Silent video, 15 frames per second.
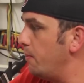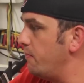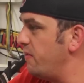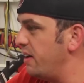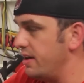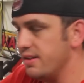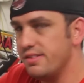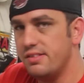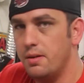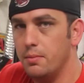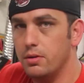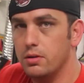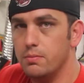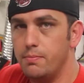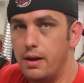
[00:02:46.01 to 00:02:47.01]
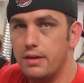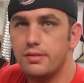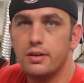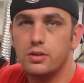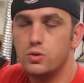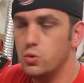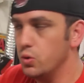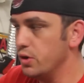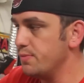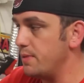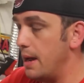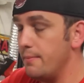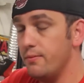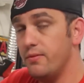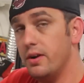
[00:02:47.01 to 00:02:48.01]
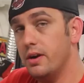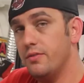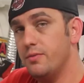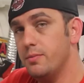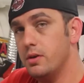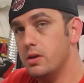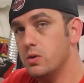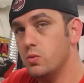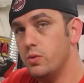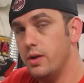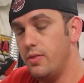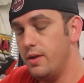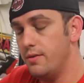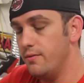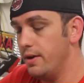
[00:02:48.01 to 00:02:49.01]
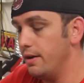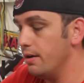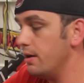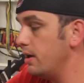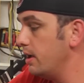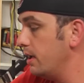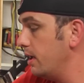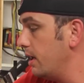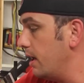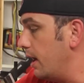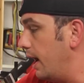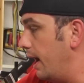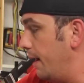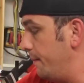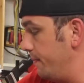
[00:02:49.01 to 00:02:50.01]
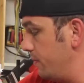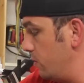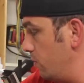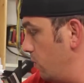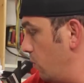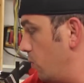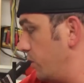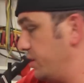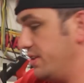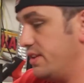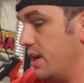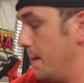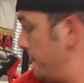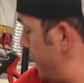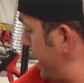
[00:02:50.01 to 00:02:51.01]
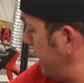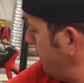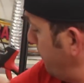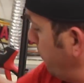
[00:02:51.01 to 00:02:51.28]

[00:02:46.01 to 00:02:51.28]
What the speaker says: Very similar basic tools, but I'm very familiar with Inventor. We're just going to make a